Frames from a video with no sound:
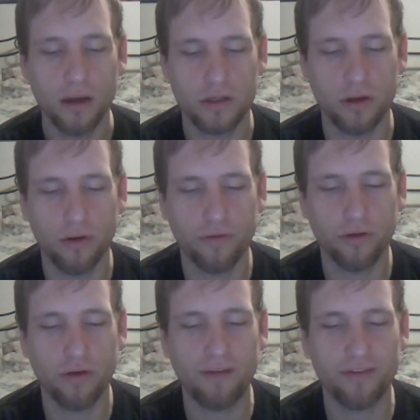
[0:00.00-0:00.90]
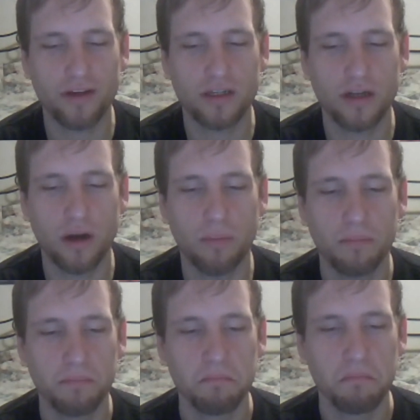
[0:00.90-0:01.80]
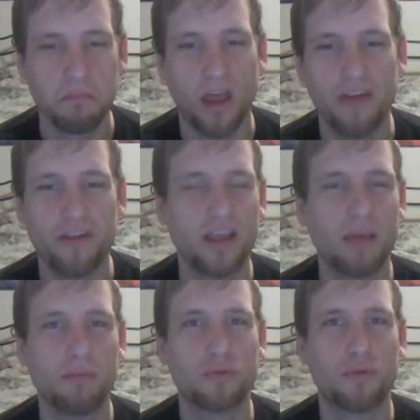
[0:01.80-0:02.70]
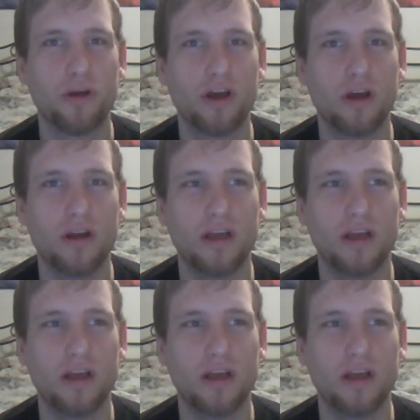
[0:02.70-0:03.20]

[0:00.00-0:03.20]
So for graphics, you know, I think the game looks pretty good.